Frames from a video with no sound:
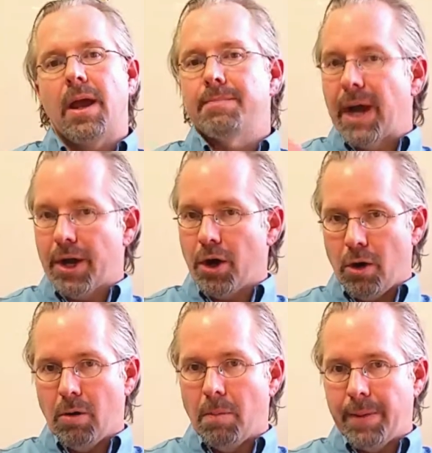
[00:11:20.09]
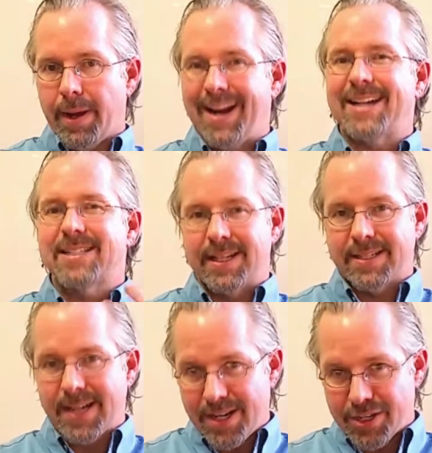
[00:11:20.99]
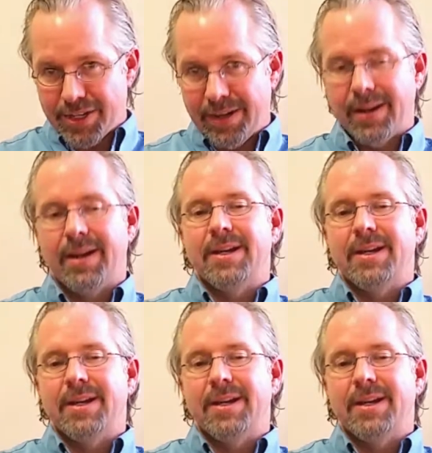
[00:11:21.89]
And my hope and excitation